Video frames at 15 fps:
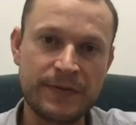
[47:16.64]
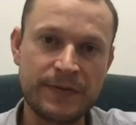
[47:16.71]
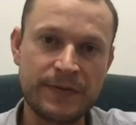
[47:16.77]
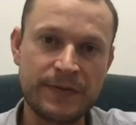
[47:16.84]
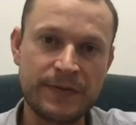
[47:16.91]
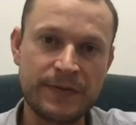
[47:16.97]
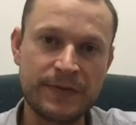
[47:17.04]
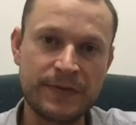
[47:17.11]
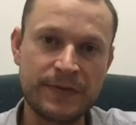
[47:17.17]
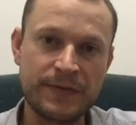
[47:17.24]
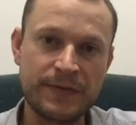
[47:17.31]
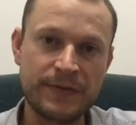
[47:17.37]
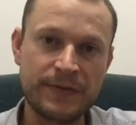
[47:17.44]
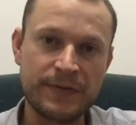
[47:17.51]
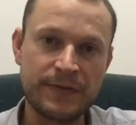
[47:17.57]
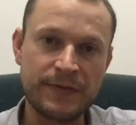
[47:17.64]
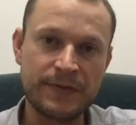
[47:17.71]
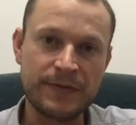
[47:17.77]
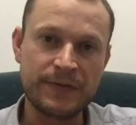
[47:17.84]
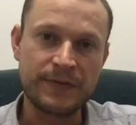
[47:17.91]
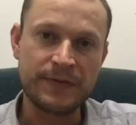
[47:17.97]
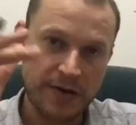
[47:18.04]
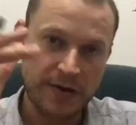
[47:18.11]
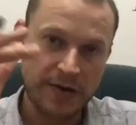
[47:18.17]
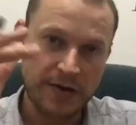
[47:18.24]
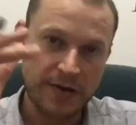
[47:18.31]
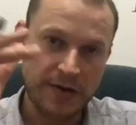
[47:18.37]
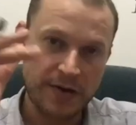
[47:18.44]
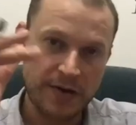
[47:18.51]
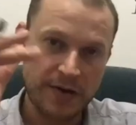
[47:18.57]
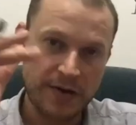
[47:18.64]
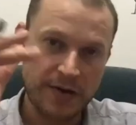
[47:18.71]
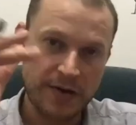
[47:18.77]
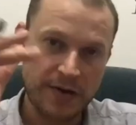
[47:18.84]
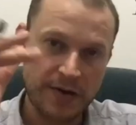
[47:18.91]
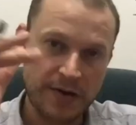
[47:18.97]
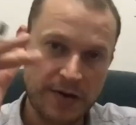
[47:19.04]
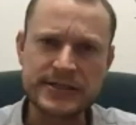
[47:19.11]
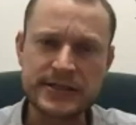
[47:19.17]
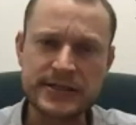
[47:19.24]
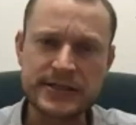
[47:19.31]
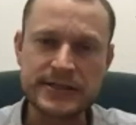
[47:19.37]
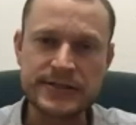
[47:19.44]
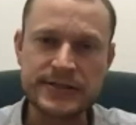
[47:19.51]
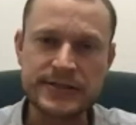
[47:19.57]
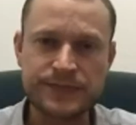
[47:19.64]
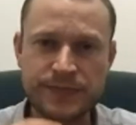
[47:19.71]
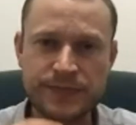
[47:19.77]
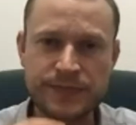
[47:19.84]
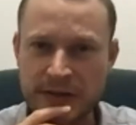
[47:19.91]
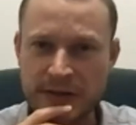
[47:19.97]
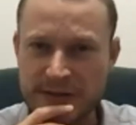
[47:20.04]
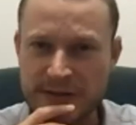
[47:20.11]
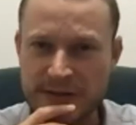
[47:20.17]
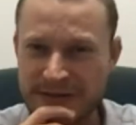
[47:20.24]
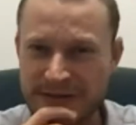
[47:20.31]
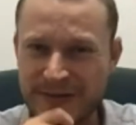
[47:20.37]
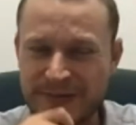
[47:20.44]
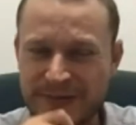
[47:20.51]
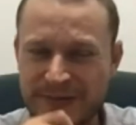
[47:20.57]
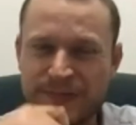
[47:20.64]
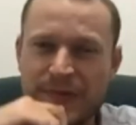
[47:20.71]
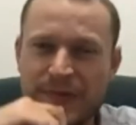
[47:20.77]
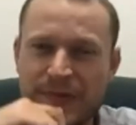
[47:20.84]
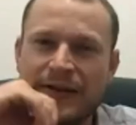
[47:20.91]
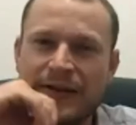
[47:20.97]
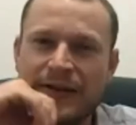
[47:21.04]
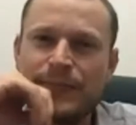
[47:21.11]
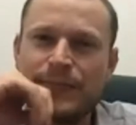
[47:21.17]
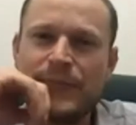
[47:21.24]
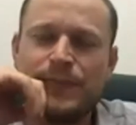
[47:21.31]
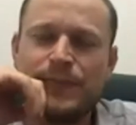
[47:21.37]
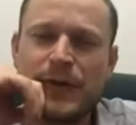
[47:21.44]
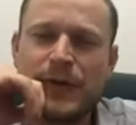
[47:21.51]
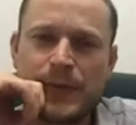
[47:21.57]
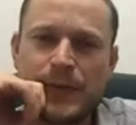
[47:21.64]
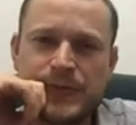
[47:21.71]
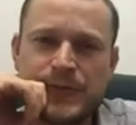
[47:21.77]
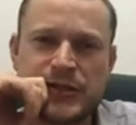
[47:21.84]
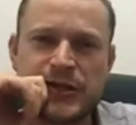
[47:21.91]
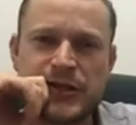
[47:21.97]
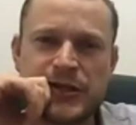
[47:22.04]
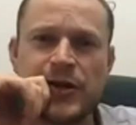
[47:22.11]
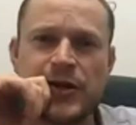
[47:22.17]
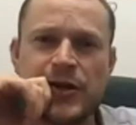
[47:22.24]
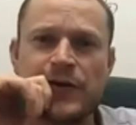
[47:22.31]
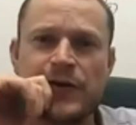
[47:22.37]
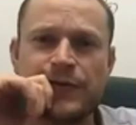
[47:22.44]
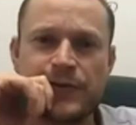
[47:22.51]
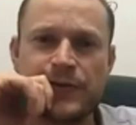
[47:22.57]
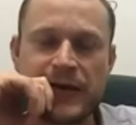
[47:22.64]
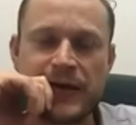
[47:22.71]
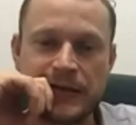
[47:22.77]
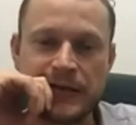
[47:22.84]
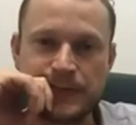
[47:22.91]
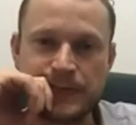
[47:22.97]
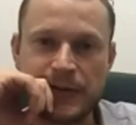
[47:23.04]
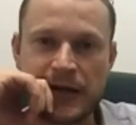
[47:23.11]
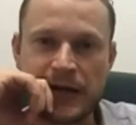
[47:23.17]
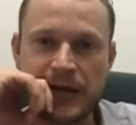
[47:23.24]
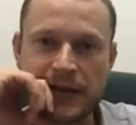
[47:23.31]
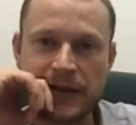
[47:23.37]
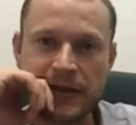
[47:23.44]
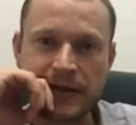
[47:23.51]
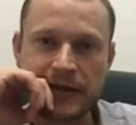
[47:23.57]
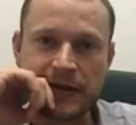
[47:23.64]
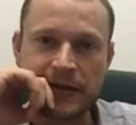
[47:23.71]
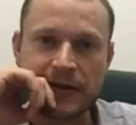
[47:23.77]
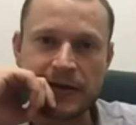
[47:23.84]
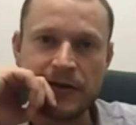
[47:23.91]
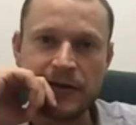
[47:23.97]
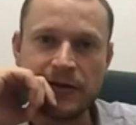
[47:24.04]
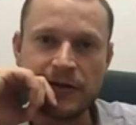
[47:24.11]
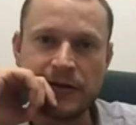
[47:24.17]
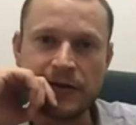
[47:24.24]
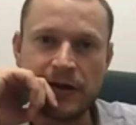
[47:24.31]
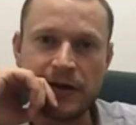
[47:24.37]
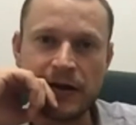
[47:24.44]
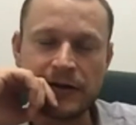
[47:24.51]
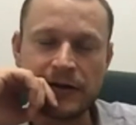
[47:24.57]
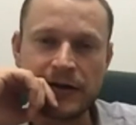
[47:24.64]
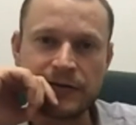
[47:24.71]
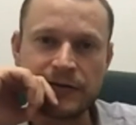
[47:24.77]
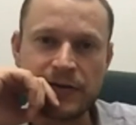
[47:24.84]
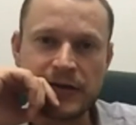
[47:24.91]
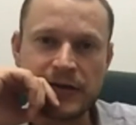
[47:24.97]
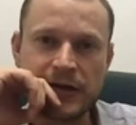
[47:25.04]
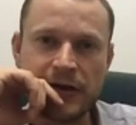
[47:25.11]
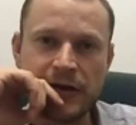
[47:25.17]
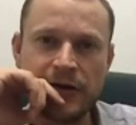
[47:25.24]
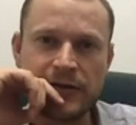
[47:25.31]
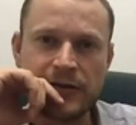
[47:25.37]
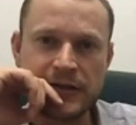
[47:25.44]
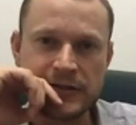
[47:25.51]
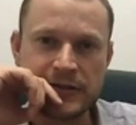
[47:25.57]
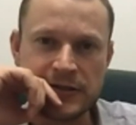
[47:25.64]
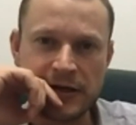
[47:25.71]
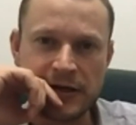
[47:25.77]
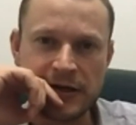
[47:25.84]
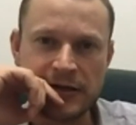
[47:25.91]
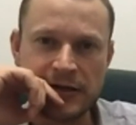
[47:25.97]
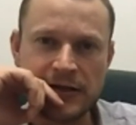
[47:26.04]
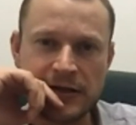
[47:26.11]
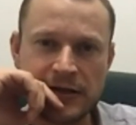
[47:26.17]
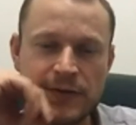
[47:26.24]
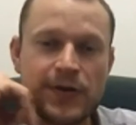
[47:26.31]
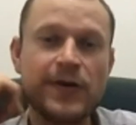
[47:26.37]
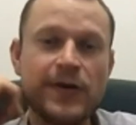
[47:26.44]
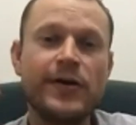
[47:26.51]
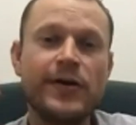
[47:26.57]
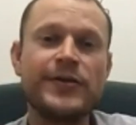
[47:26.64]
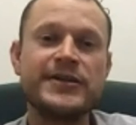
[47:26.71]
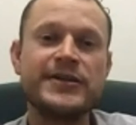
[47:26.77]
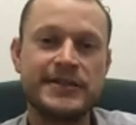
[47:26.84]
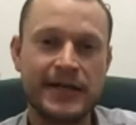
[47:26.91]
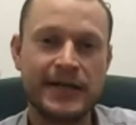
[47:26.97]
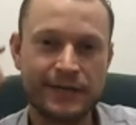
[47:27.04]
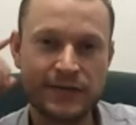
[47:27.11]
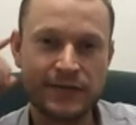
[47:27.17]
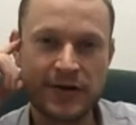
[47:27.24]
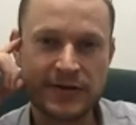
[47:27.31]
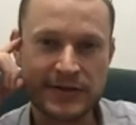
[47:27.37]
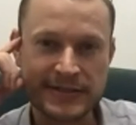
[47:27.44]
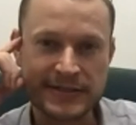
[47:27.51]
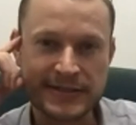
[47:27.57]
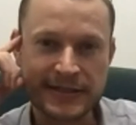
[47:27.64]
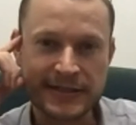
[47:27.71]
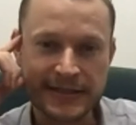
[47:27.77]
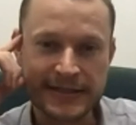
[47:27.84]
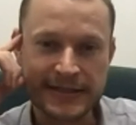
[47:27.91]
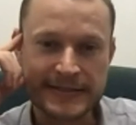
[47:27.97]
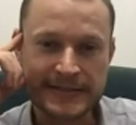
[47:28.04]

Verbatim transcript: and then, you know, things are normal. And so those, those sort of trade offs, the, the, like I said, the literature is, is, is a bit obscure for that, but I think I'd rather err on the side on the side of darkness.